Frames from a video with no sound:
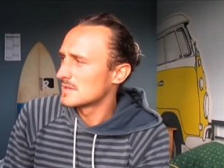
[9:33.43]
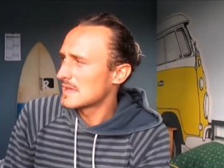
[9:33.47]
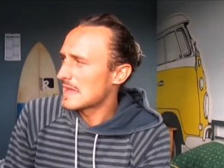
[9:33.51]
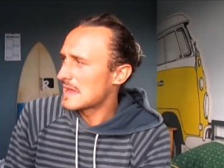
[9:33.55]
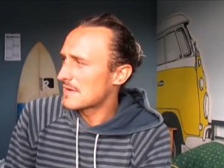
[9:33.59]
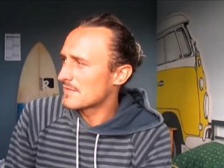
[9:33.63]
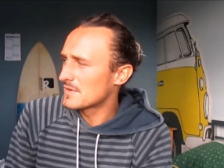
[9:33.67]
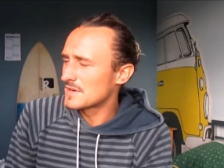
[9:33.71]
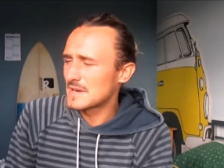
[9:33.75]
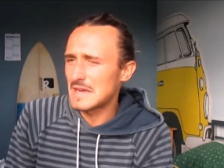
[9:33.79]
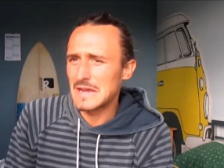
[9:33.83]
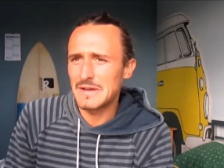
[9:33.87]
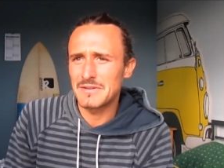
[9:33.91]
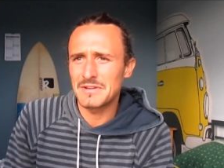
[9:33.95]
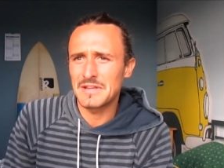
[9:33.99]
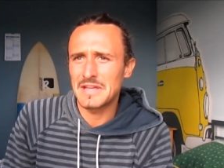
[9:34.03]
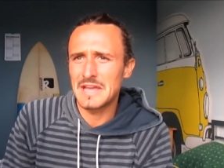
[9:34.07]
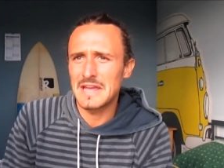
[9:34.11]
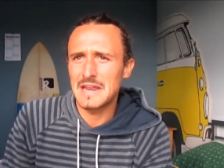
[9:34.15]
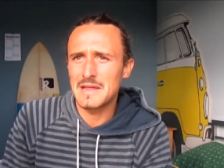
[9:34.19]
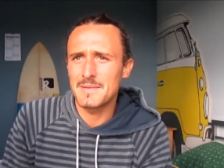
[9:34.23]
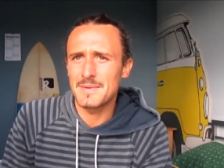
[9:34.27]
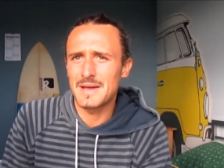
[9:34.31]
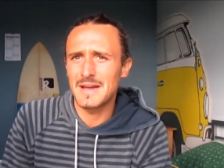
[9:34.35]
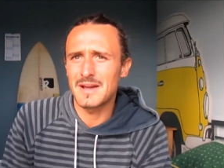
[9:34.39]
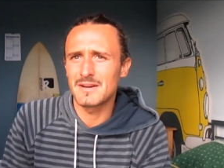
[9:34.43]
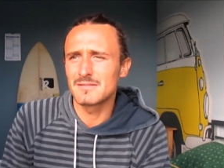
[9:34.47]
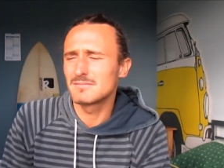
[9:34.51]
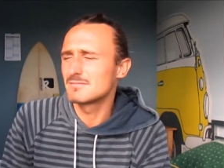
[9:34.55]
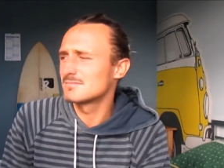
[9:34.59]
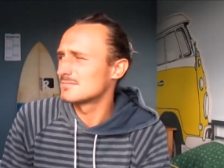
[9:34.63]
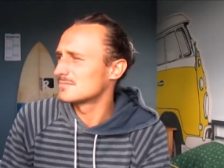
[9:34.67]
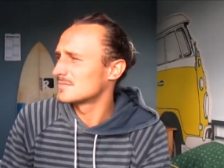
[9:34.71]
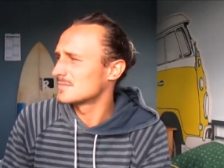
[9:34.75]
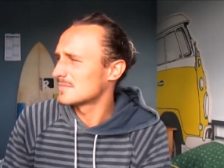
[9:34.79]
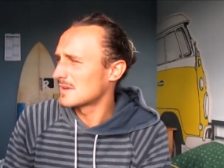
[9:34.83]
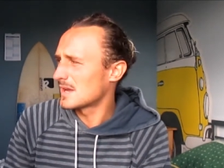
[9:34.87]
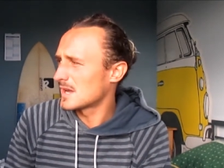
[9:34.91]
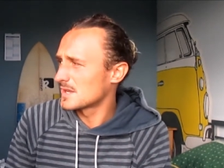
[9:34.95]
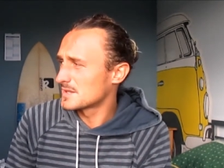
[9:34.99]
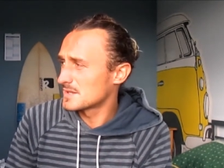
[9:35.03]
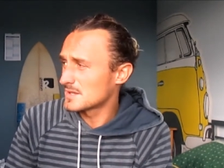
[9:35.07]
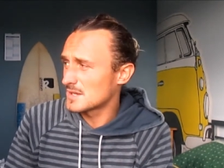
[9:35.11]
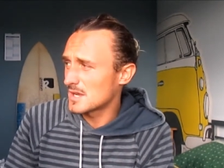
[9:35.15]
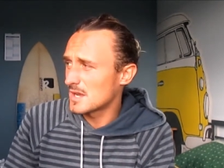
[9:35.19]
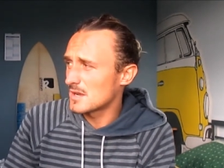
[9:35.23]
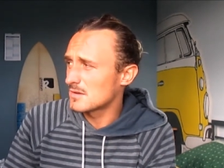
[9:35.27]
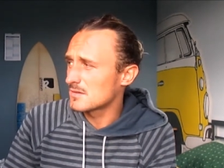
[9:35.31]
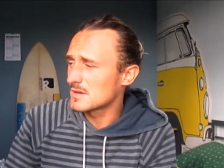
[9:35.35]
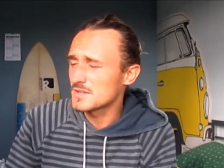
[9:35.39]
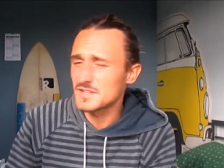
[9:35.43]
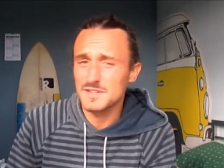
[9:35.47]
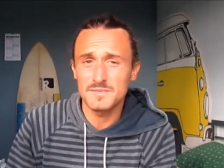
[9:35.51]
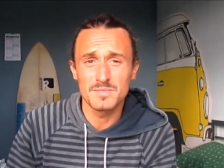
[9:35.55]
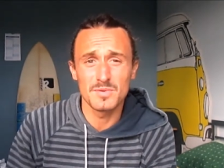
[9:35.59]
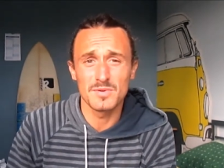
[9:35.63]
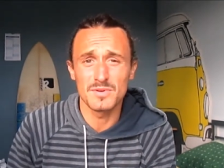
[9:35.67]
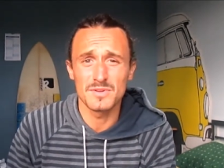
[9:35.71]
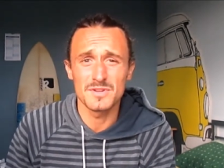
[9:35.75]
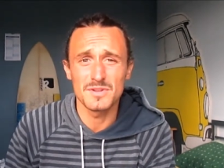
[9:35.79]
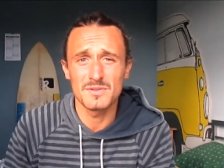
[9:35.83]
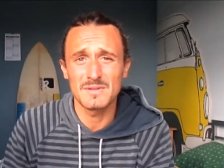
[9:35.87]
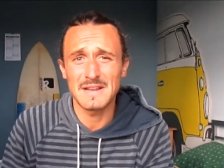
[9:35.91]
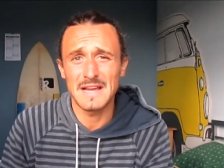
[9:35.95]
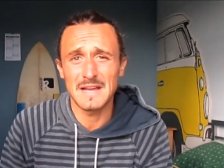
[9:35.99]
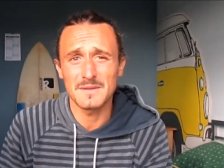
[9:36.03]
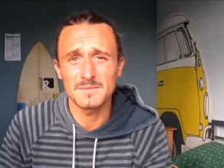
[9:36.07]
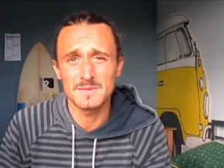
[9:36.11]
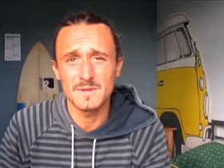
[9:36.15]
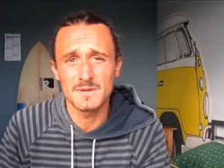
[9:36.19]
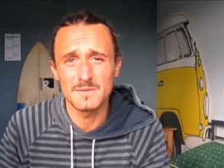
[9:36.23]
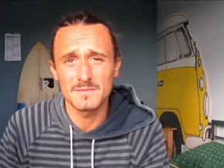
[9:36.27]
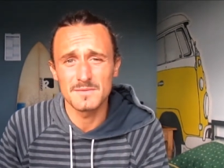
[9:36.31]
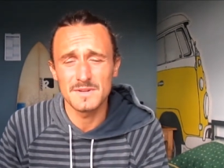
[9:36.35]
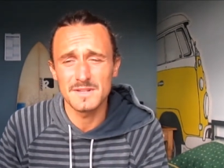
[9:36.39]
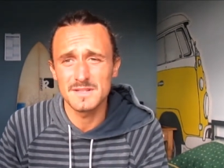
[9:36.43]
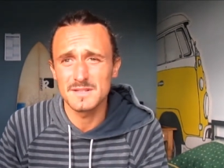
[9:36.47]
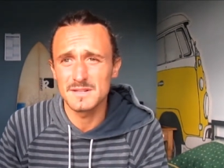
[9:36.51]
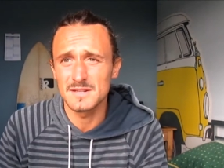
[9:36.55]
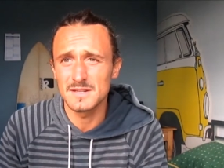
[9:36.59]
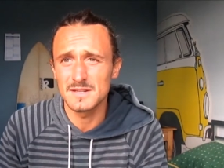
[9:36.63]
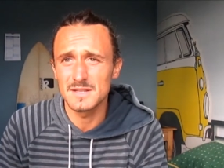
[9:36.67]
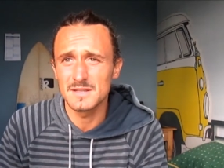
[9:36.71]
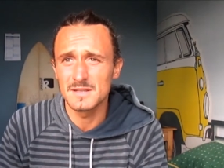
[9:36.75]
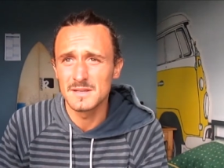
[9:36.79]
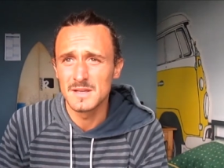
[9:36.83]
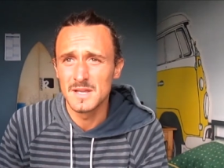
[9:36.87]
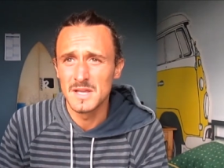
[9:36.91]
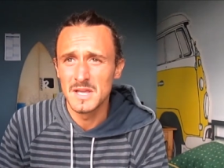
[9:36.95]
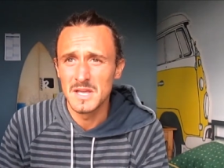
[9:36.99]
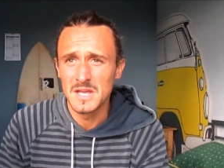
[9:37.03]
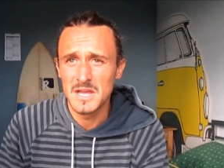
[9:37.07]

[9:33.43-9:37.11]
every now and again about I don't know I just bought a new laptop recently